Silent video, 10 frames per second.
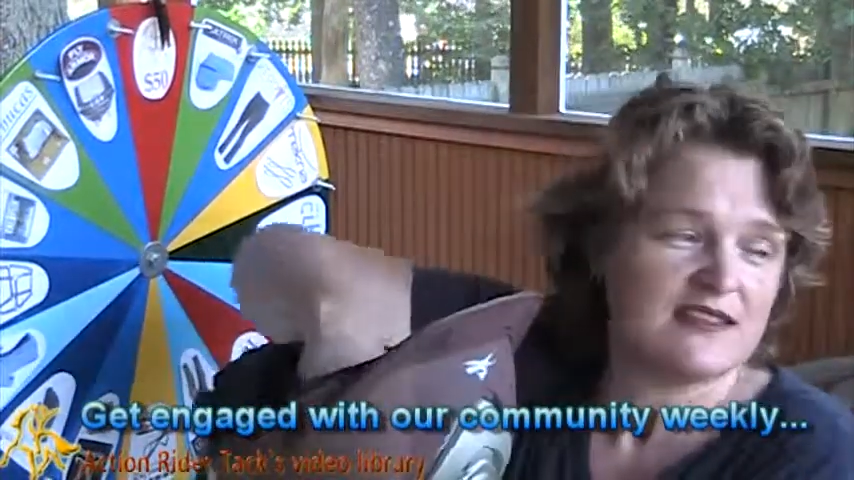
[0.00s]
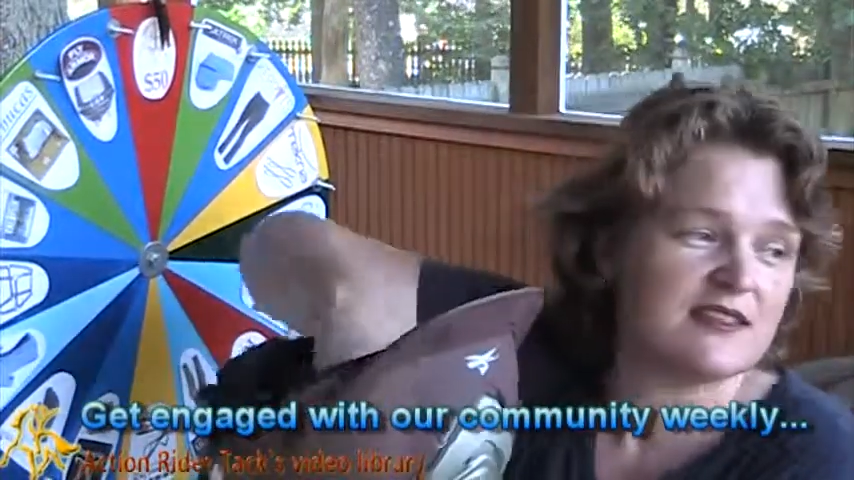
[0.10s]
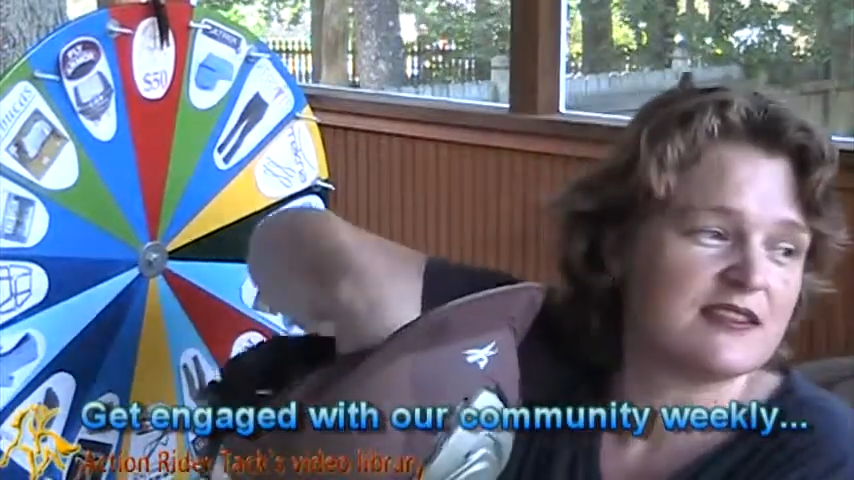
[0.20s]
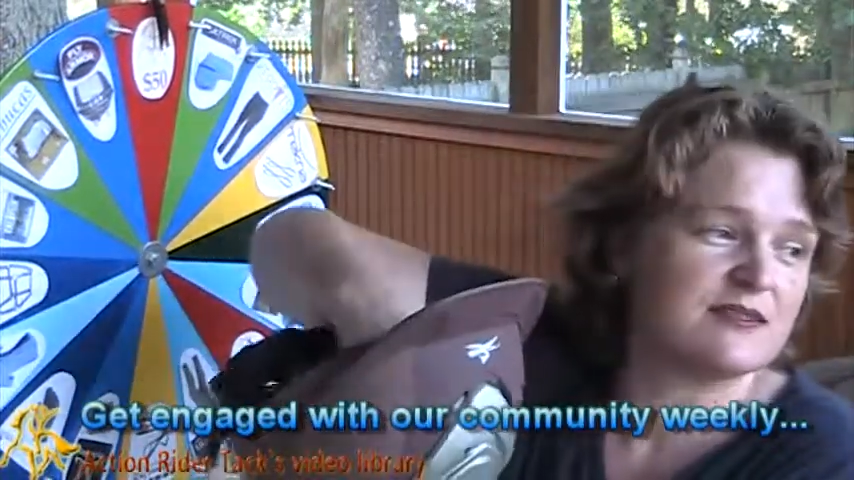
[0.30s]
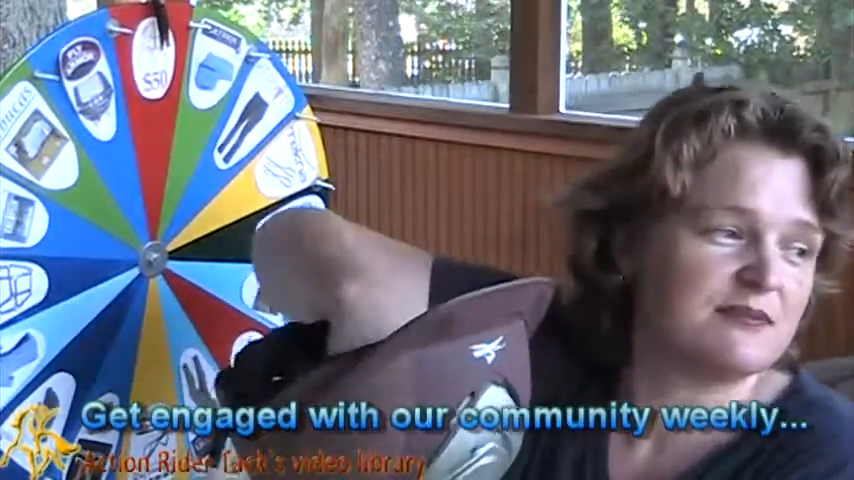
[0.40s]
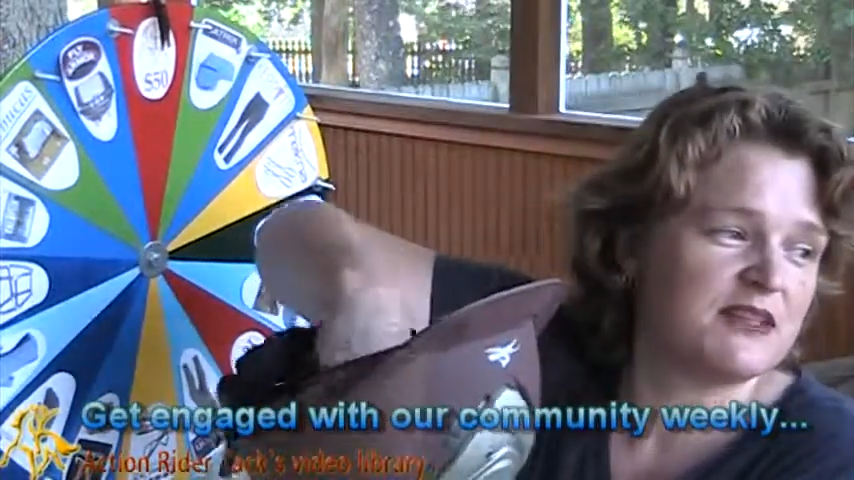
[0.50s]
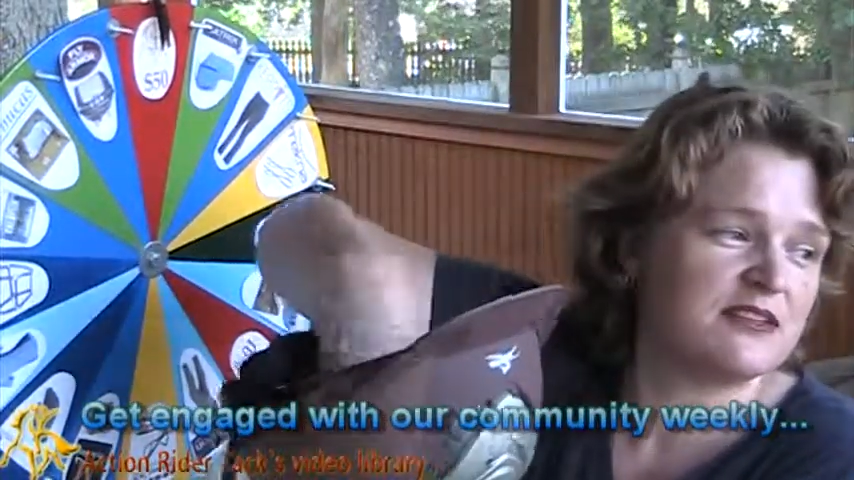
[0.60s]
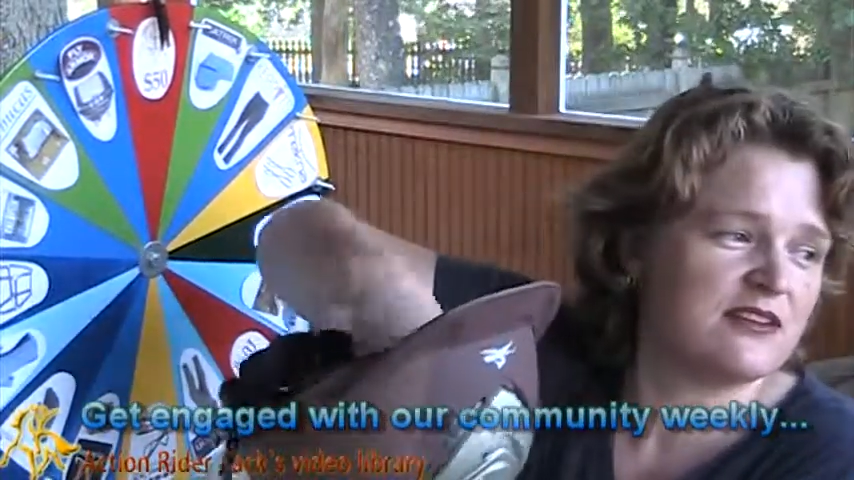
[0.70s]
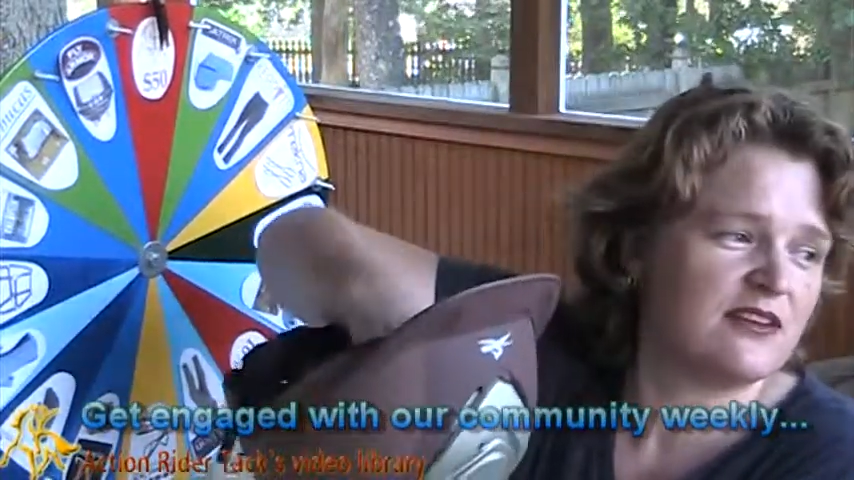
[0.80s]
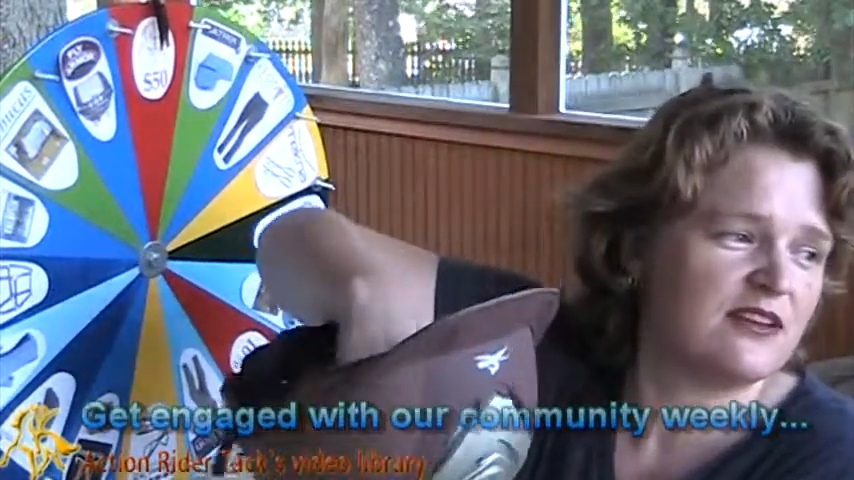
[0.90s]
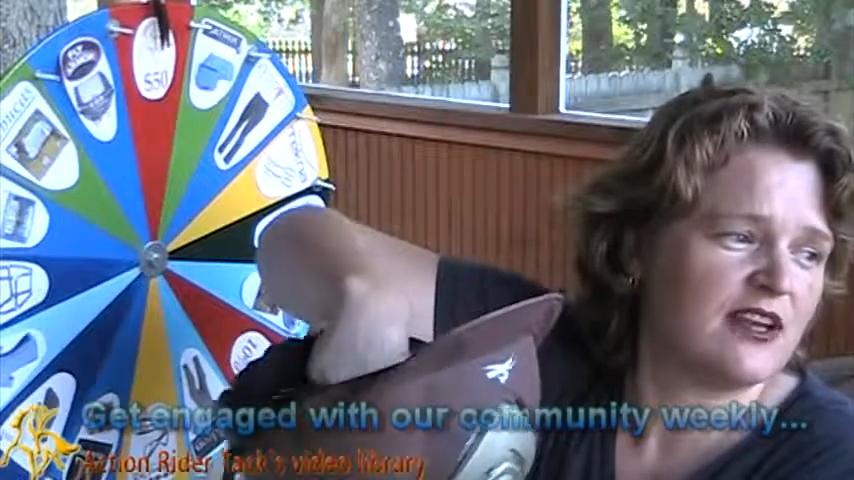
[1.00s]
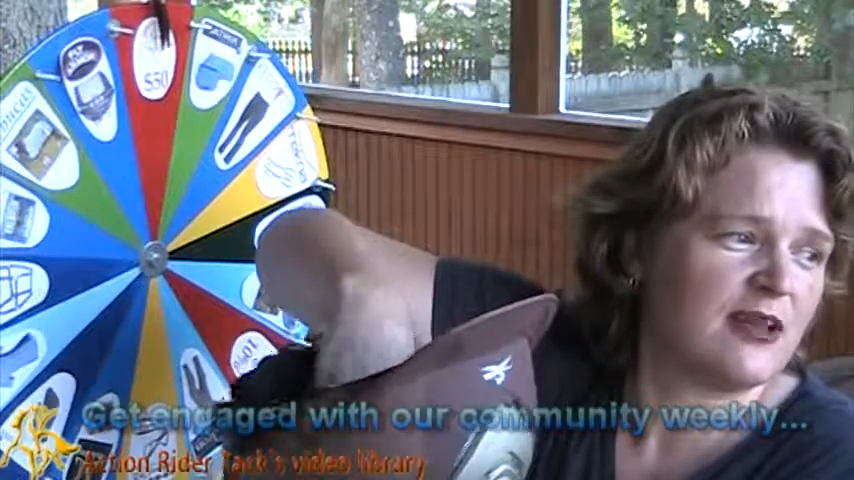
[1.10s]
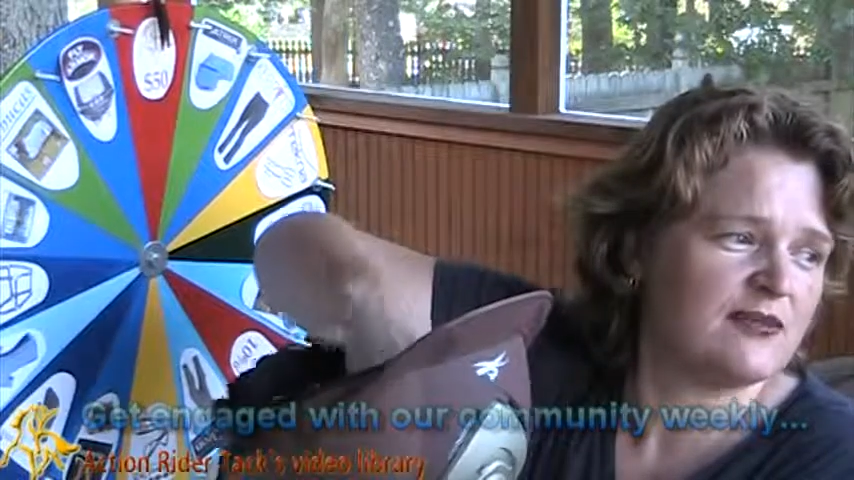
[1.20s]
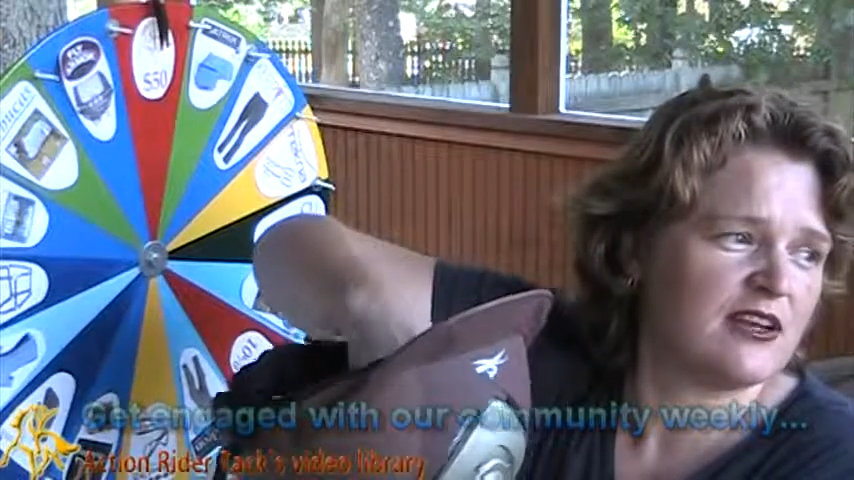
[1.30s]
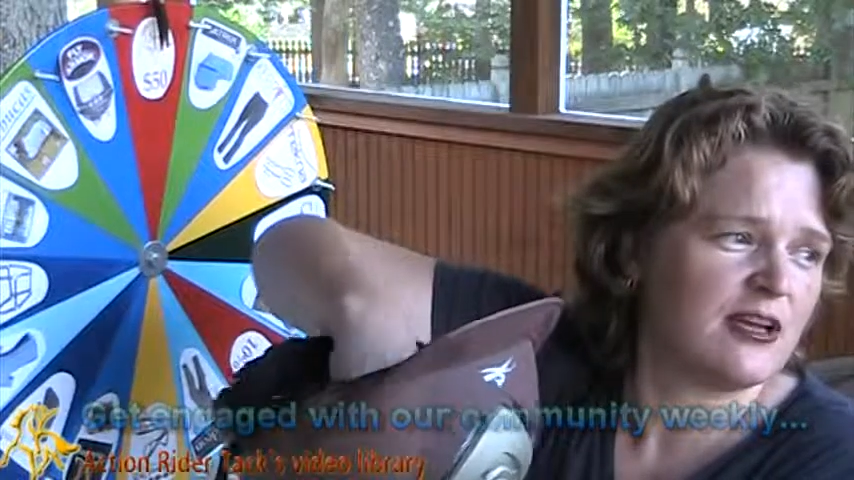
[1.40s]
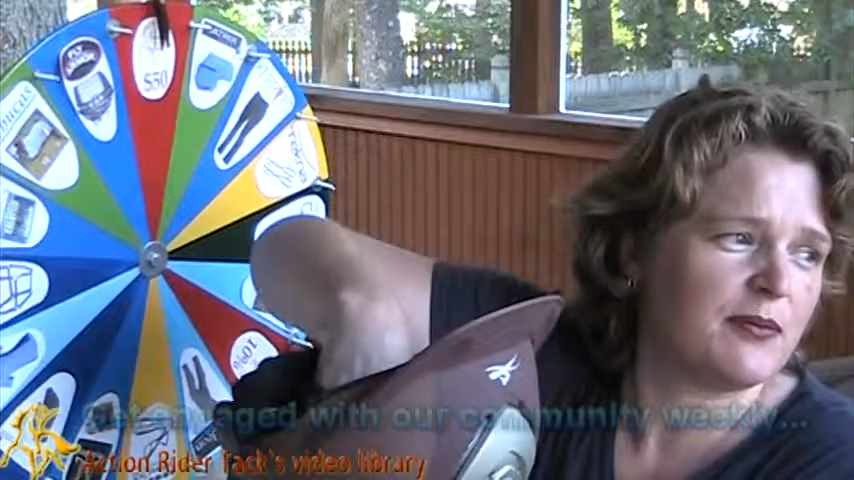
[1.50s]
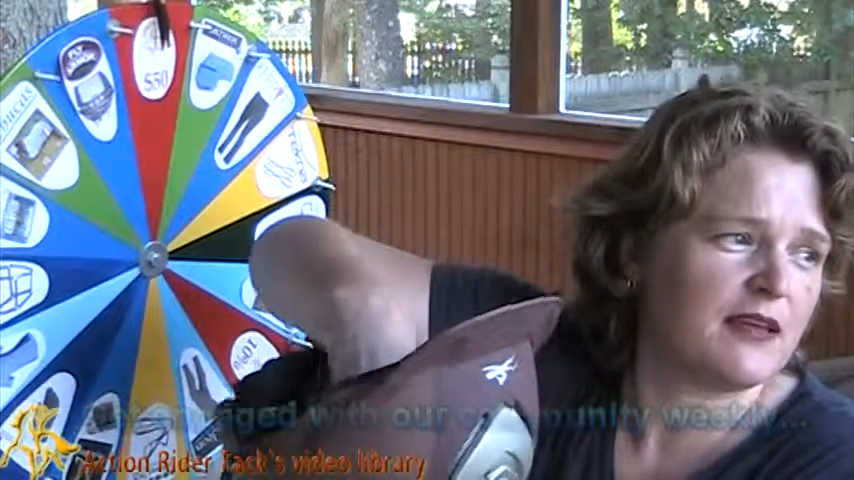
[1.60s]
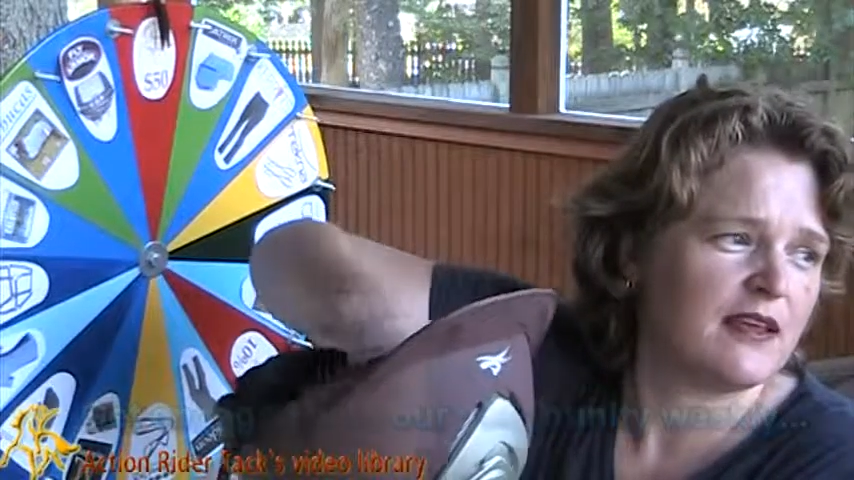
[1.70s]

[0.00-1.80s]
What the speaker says: So let's mix all the names up